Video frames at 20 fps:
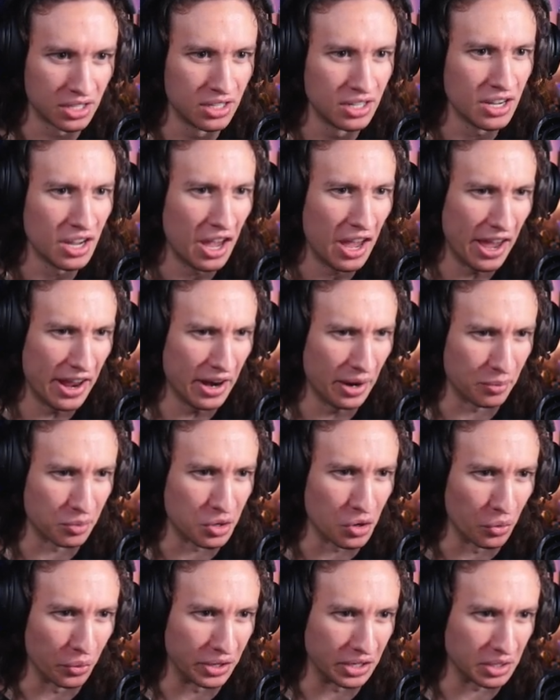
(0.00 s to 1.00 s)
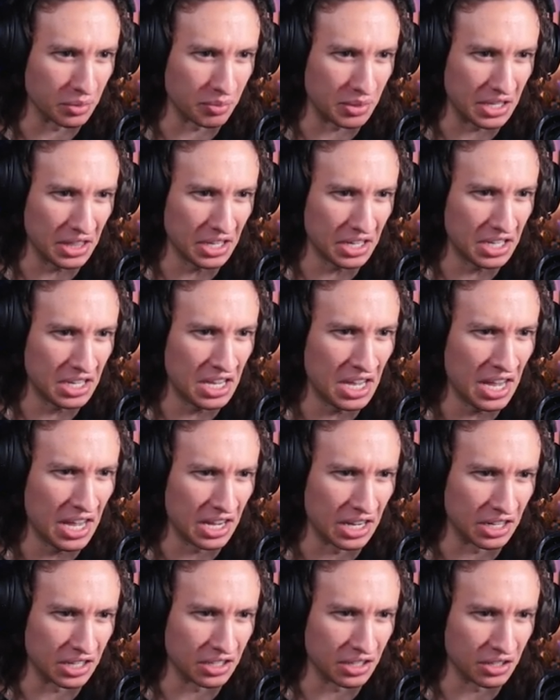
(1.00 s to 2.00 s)
And I'm going to be the
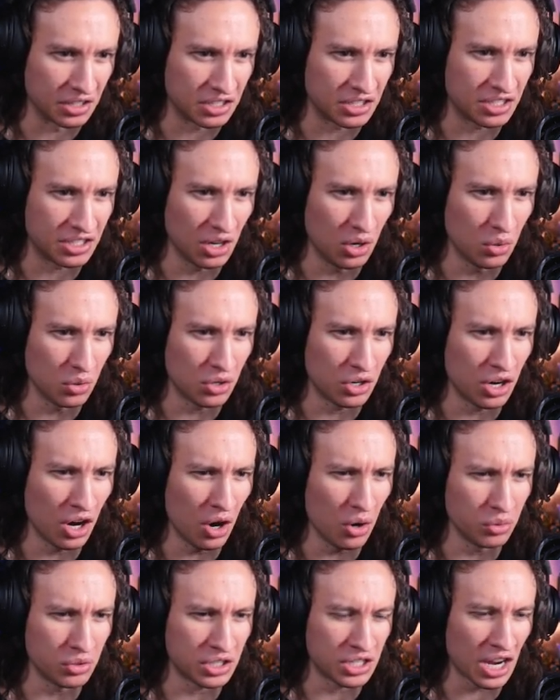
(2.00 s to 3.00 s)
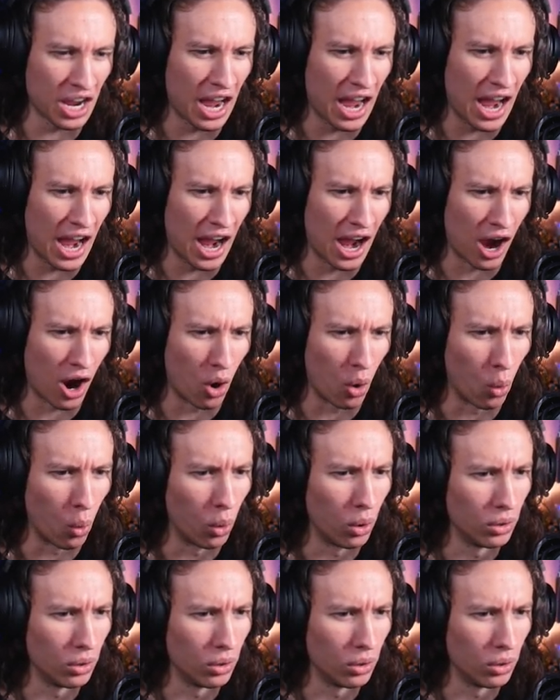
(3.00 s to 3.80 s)
king, so kowtow!